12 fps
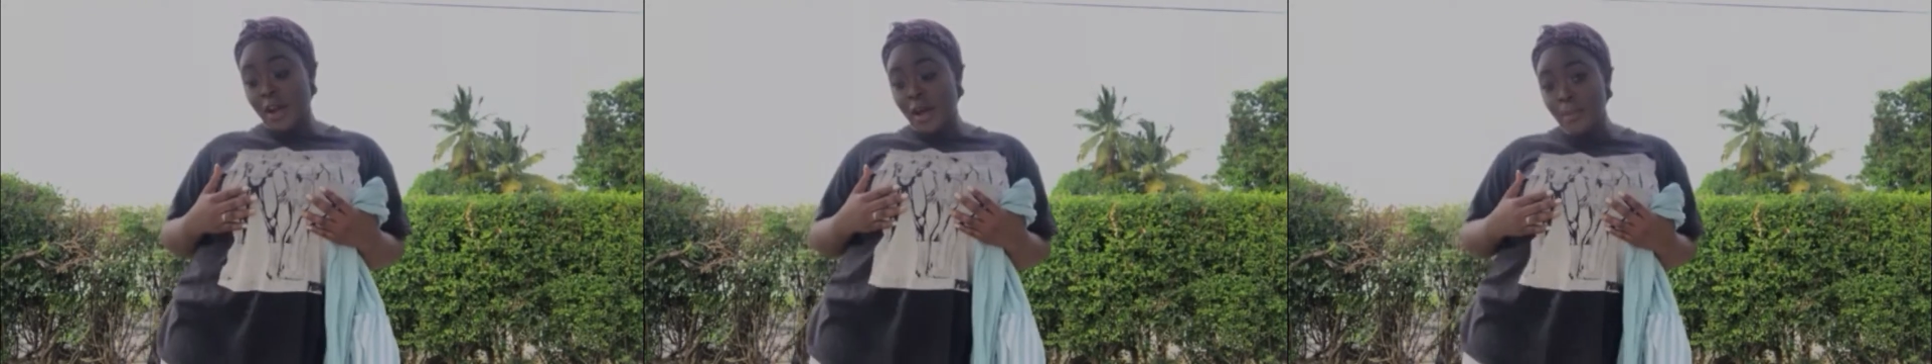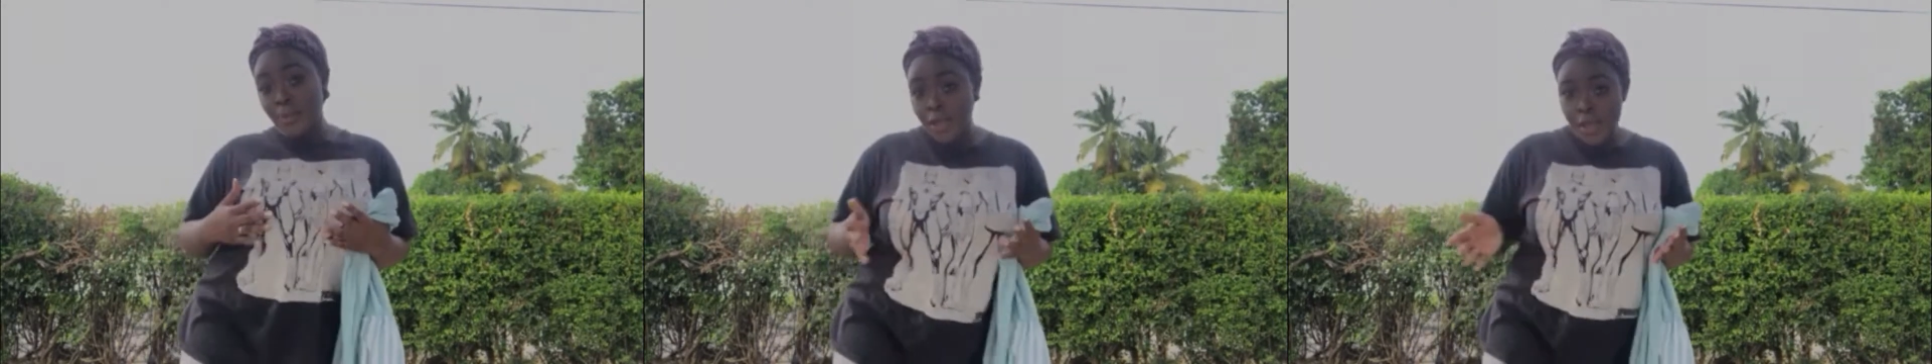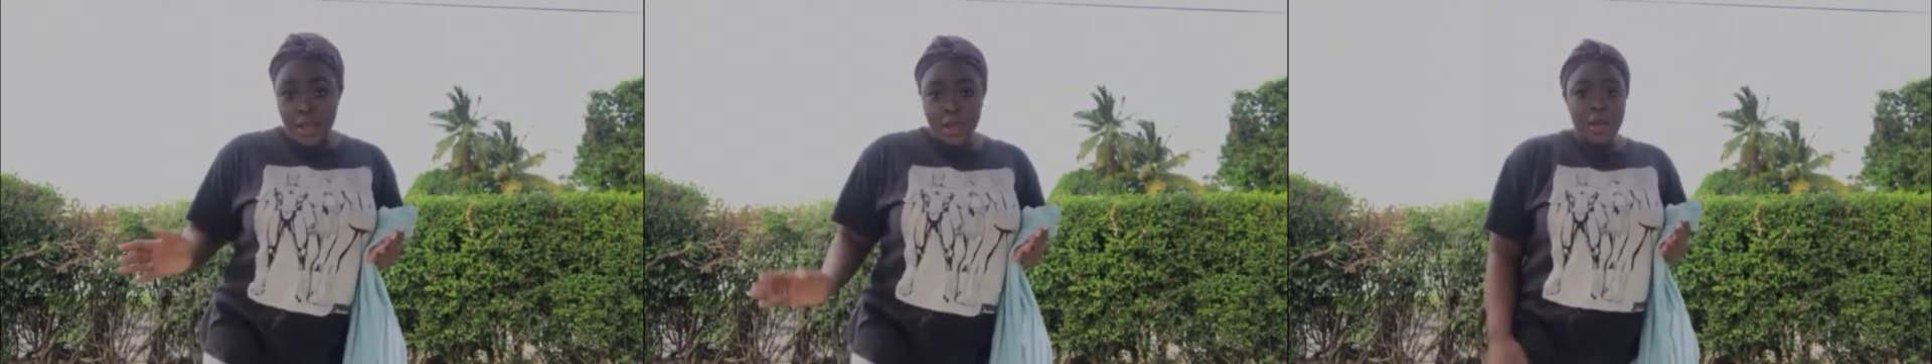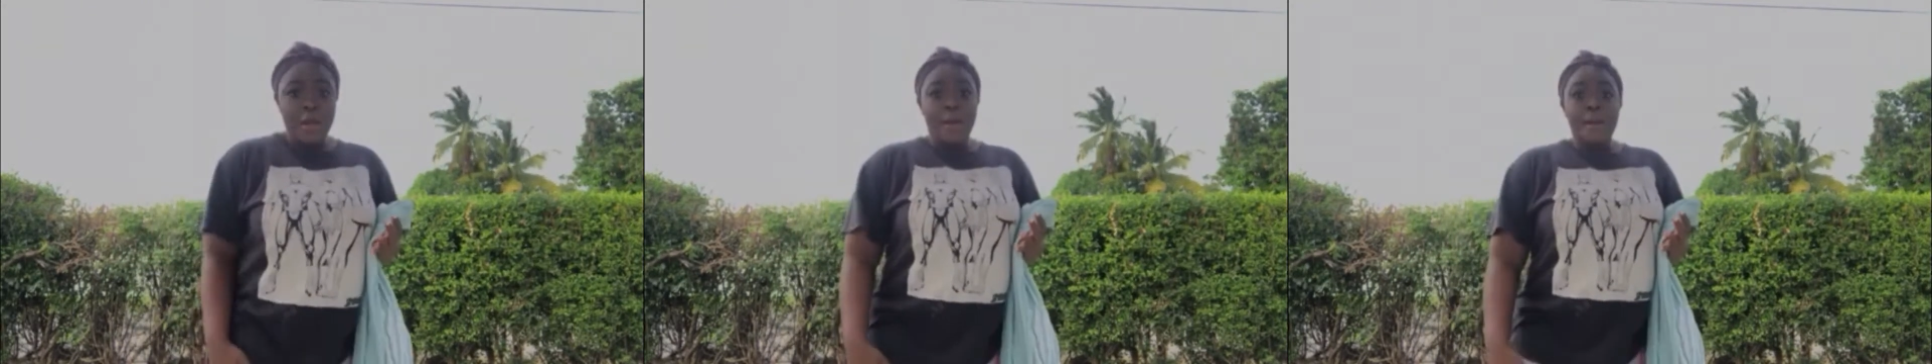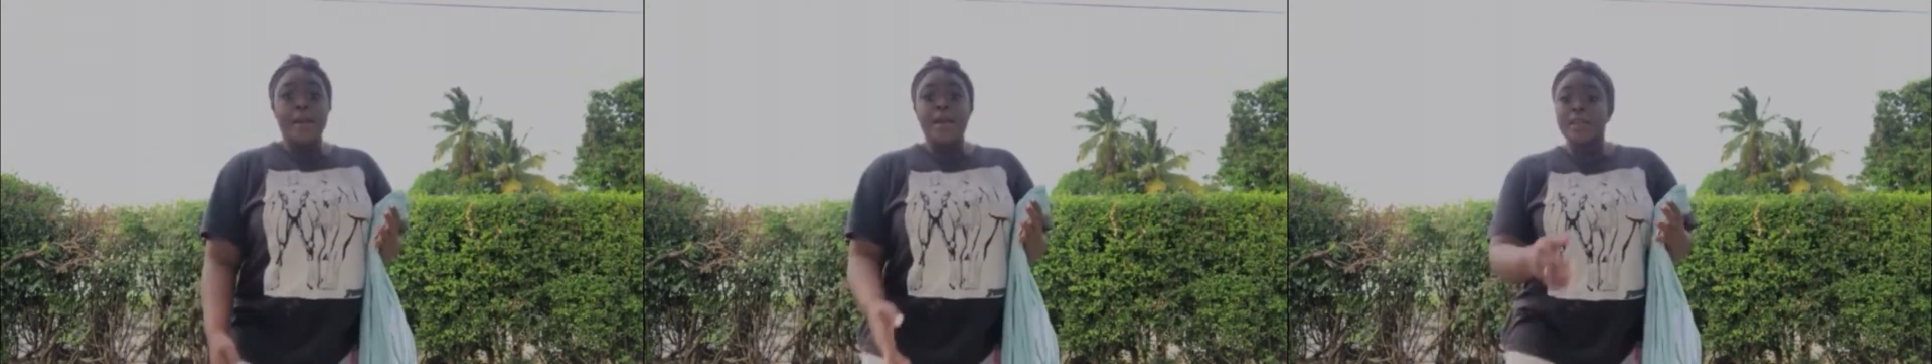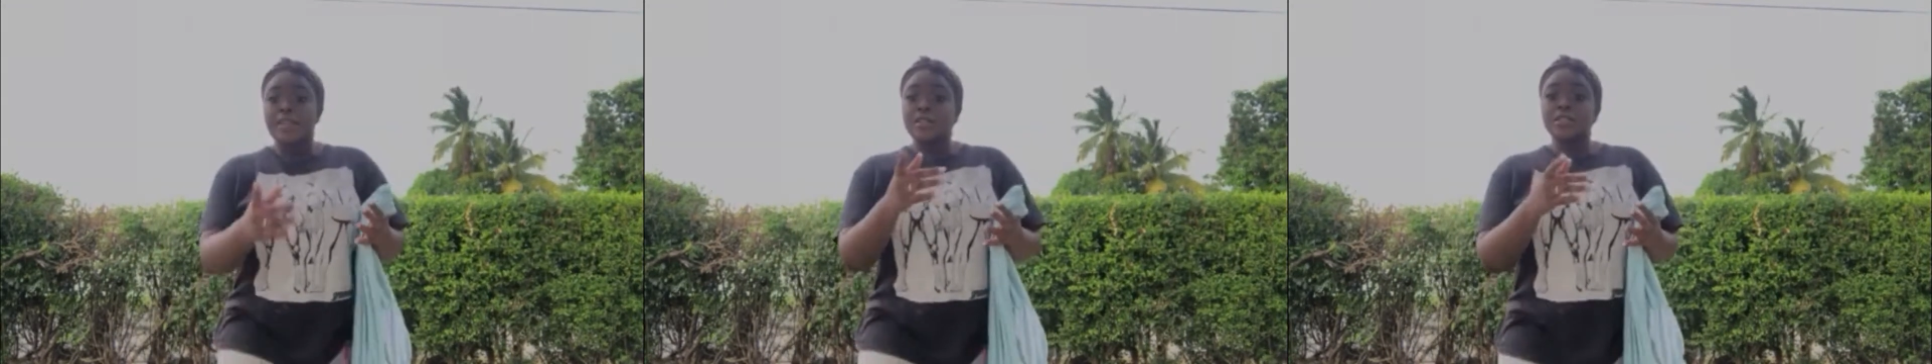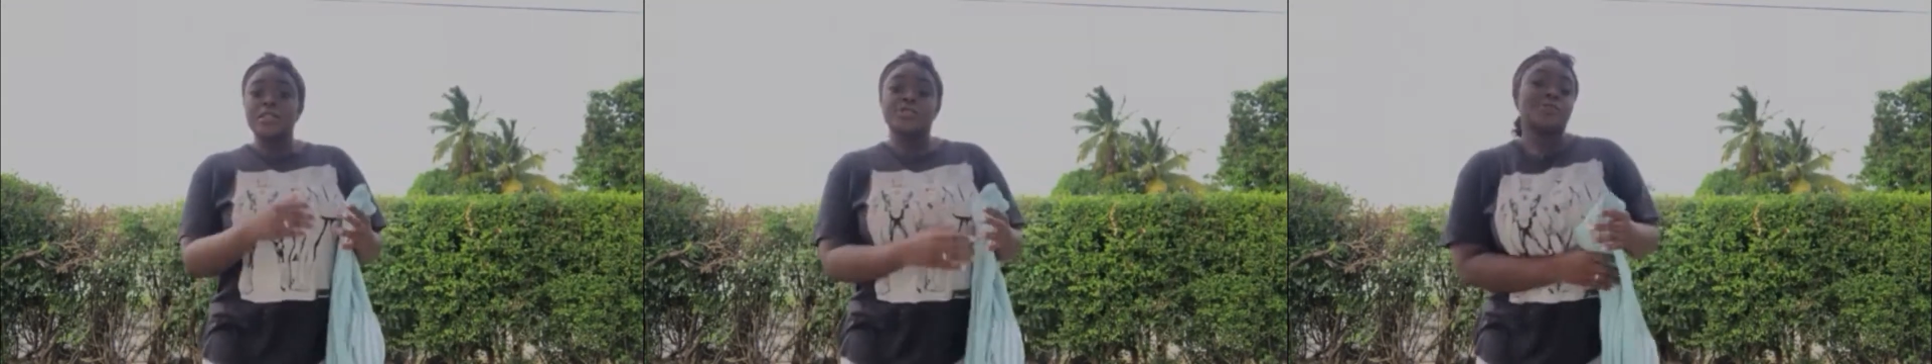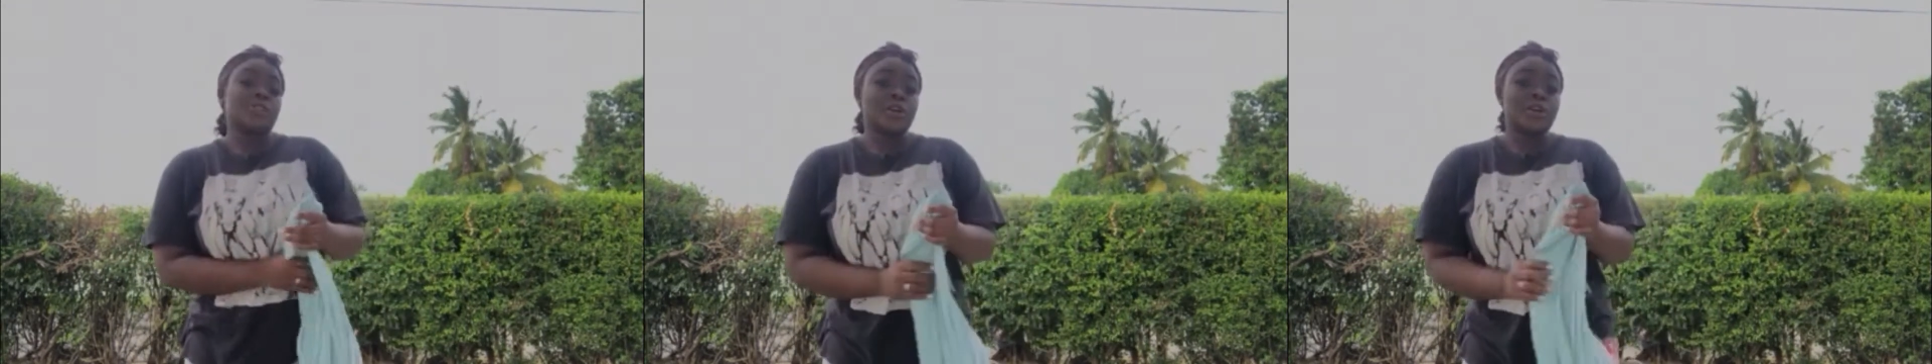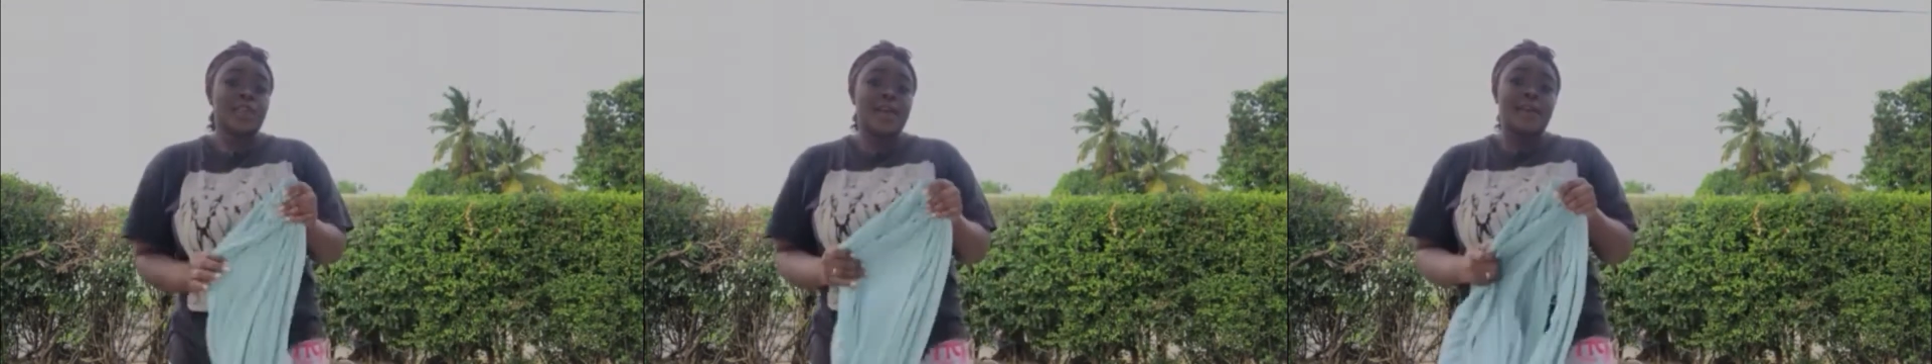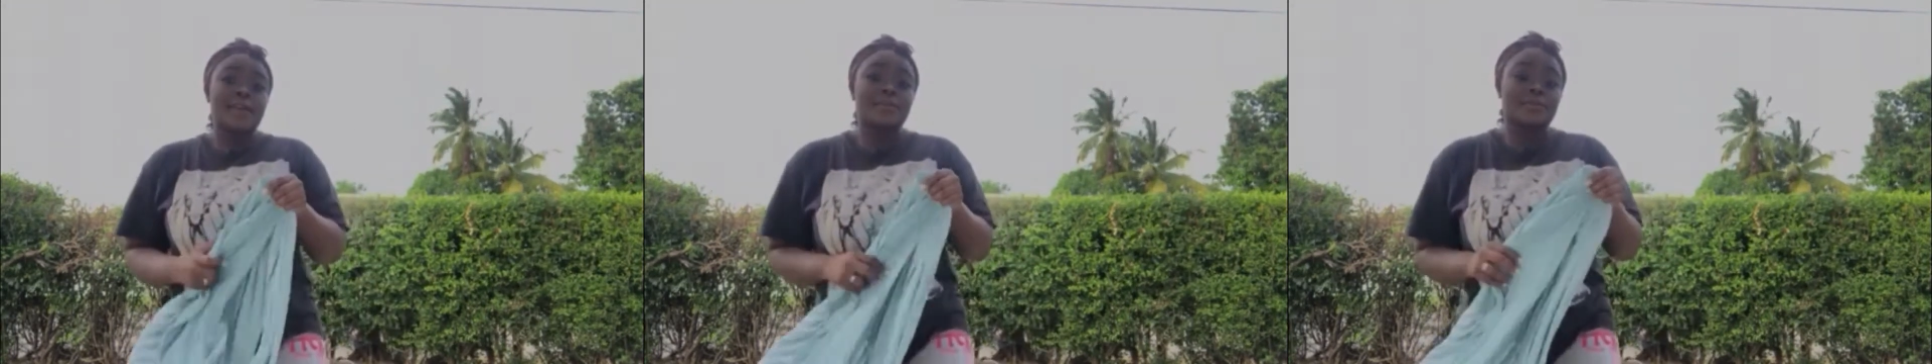up. It doesn't even show that.